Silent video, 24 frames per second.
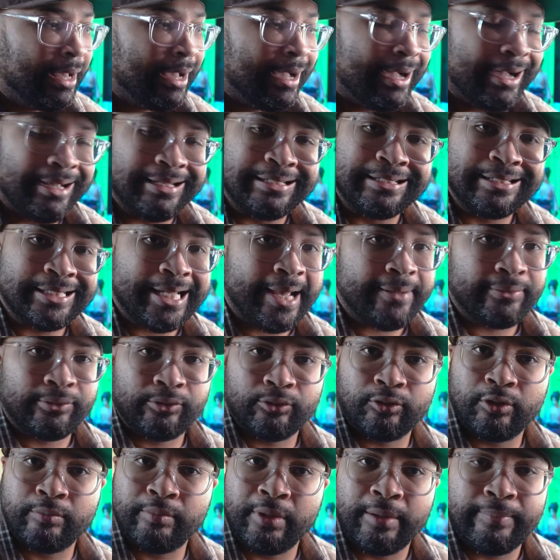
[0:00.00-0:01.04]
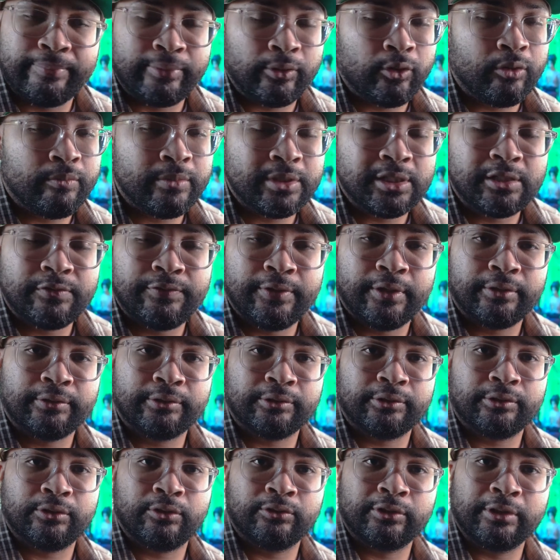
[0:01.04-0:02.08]
I slapped on my Pro Mist
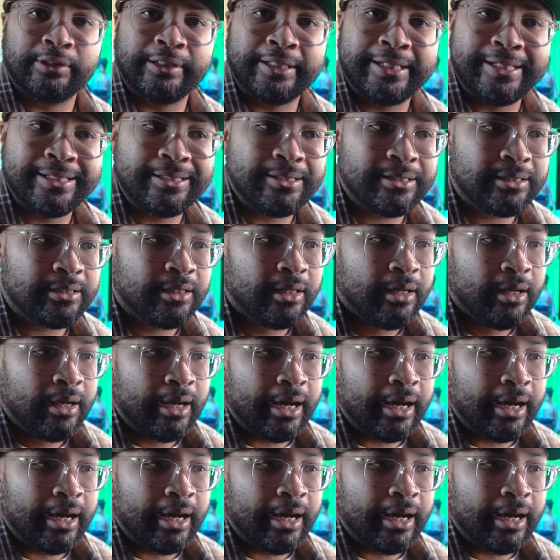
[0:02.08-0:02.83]
filter on the lens,